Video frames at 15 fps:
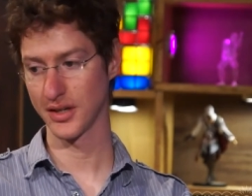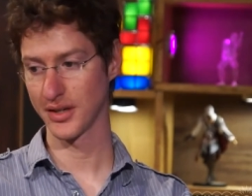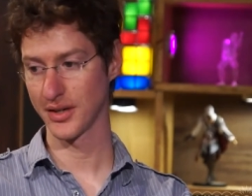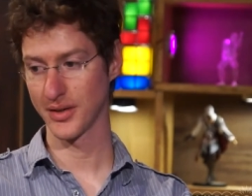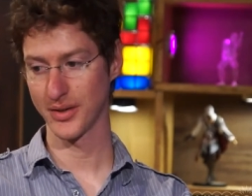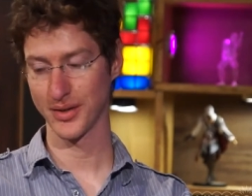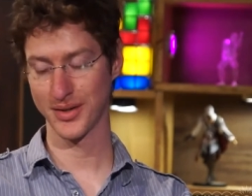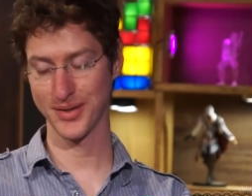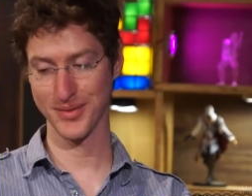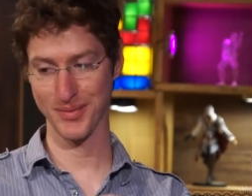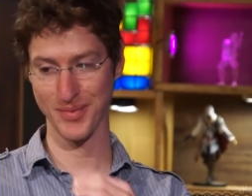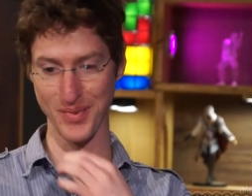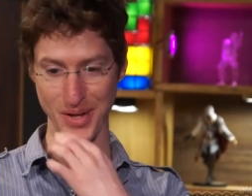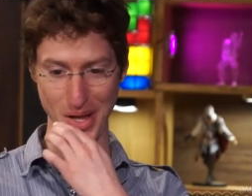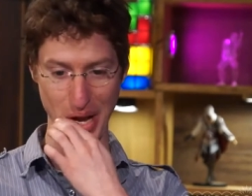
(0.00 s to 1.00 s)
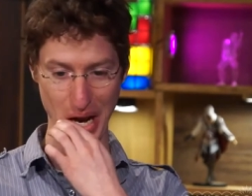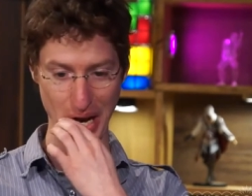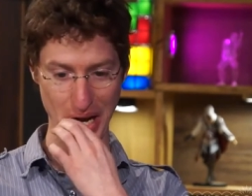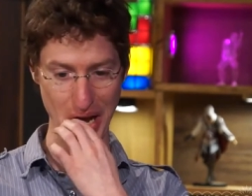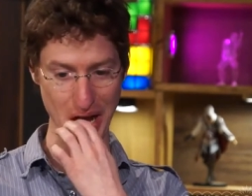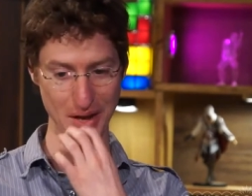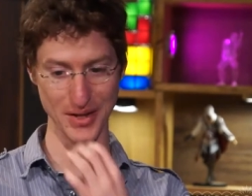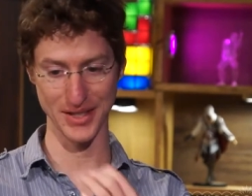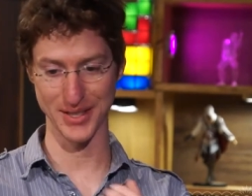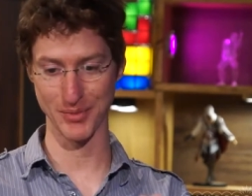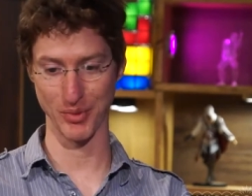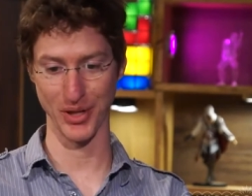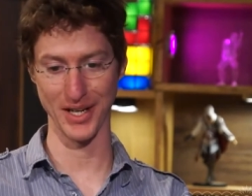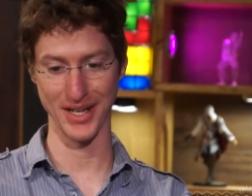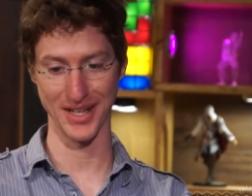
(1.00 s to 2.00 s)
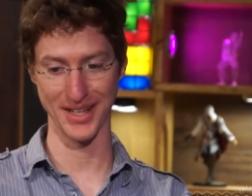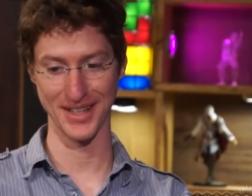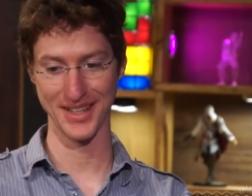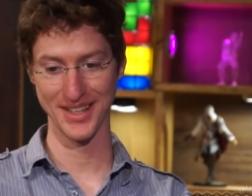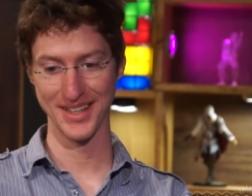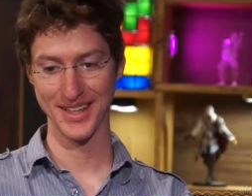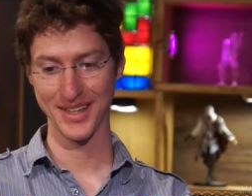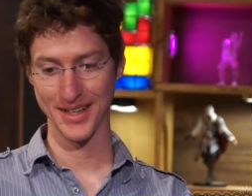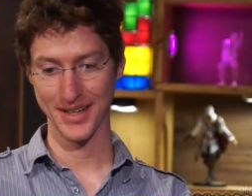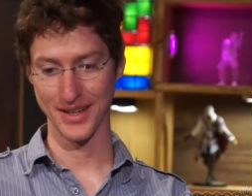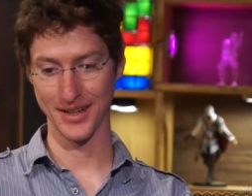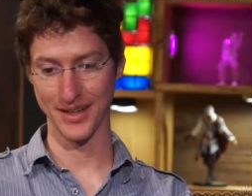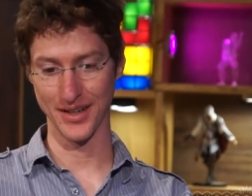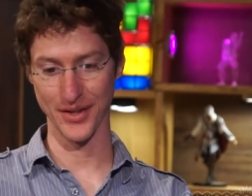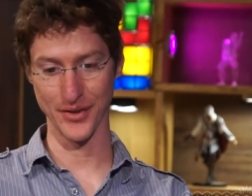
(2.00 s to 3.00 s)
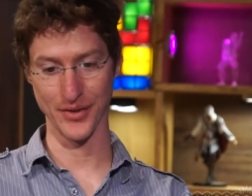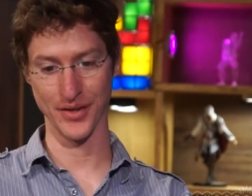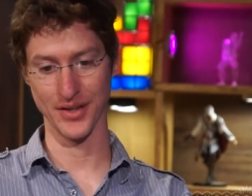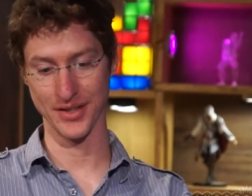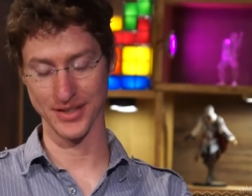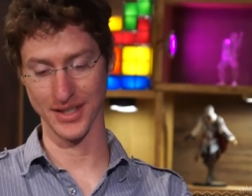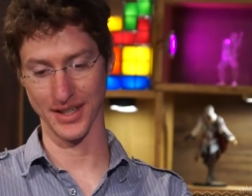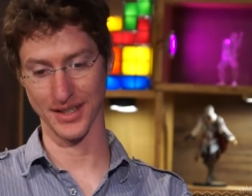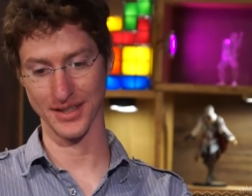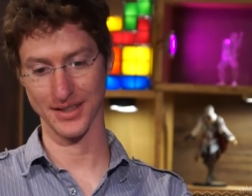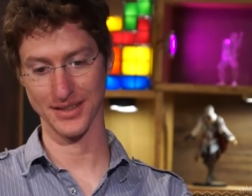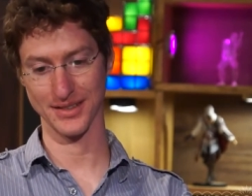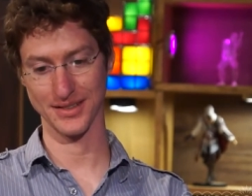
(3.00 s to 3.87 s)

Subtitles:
Well, I can't explain it other than it's like